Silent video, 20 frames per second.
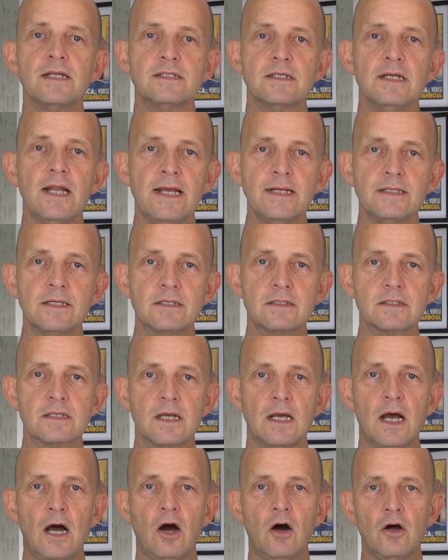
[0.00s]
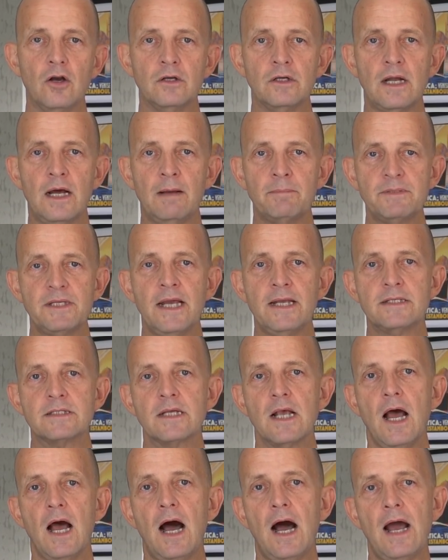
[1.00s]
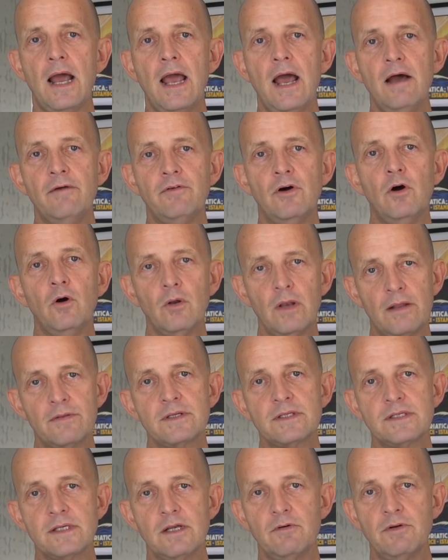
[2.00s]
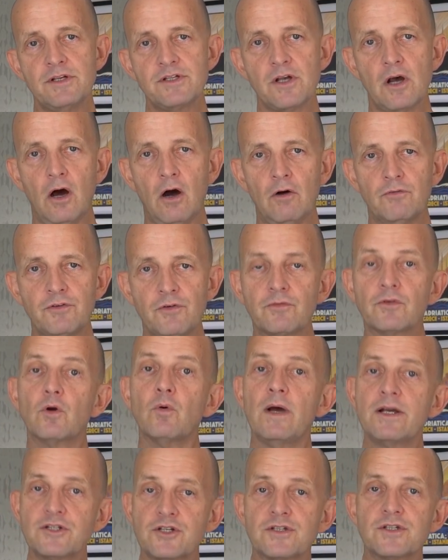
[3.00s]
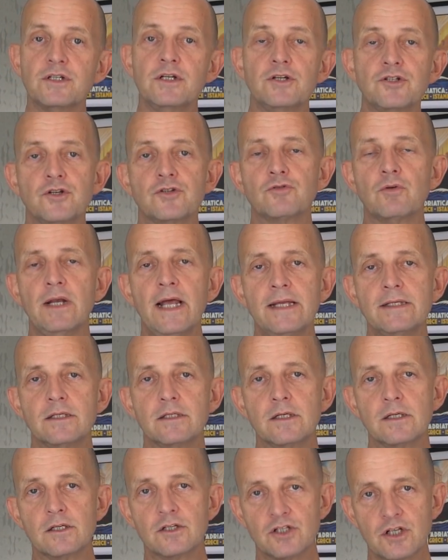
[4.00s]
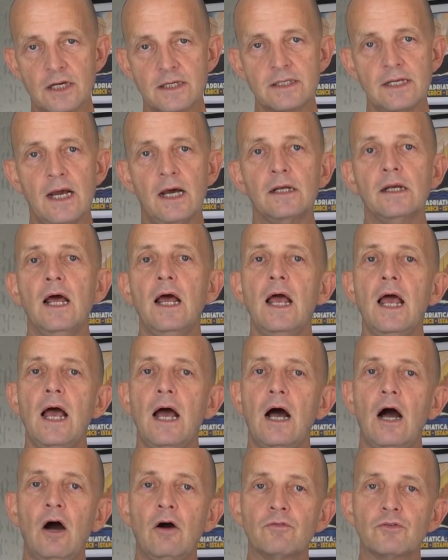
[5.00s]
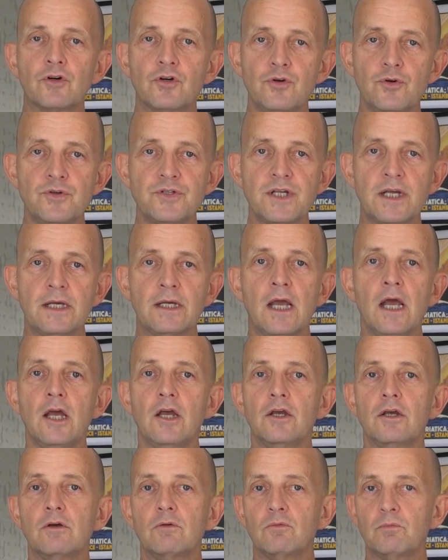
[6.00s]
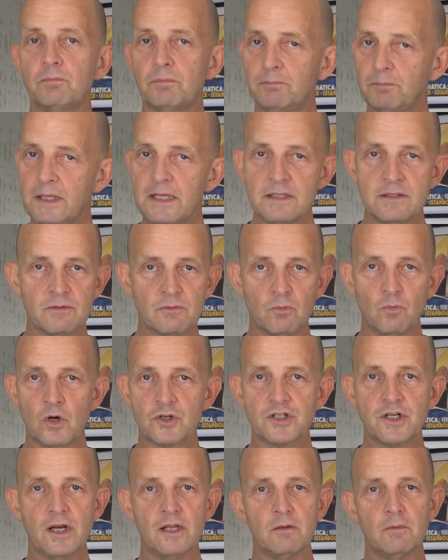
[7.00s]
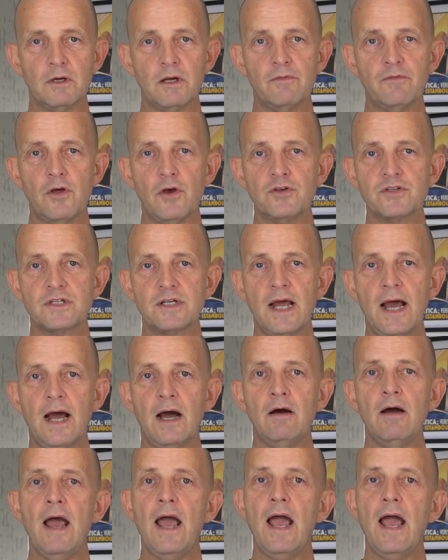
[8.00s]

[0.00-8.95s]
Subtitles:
that's the latest on updates. I have a whole other series of different questions and issues related to the shutdown of cruising. Please watch another one of those now.